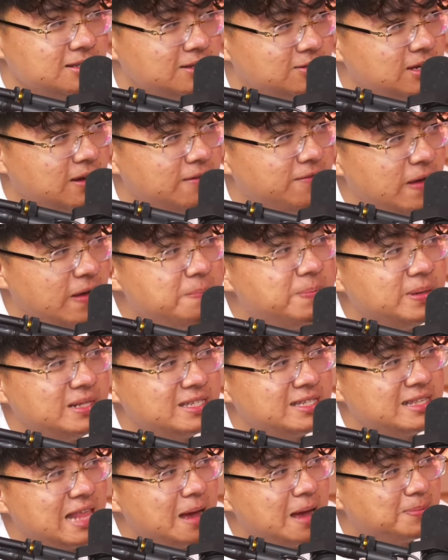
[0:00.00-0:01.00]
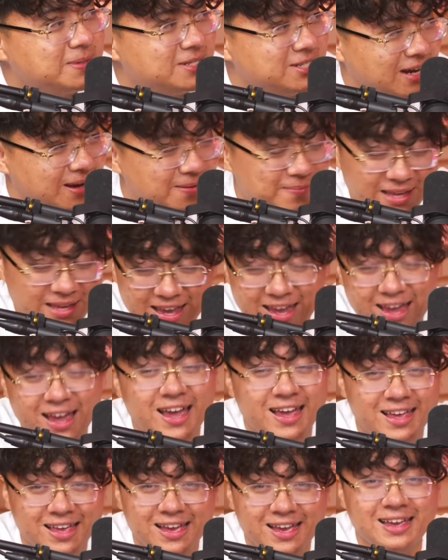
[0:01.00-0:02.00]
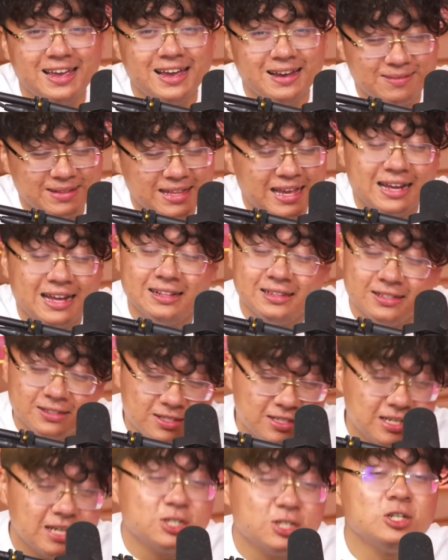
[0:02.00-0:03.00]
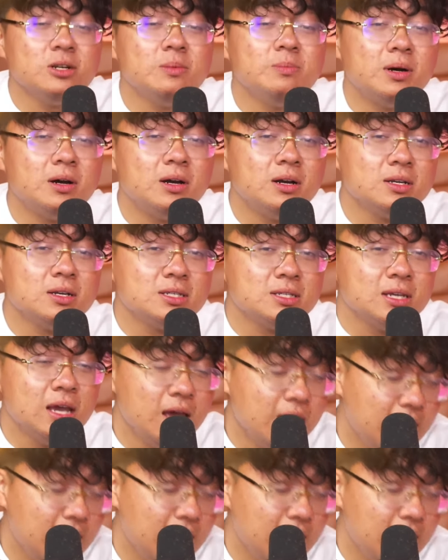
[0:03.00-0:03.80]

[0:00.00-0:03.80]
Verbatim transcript: It was like, like a vape and crazy. snack shop. Yeah, yeah, yeah. Where they had a little section of bongs,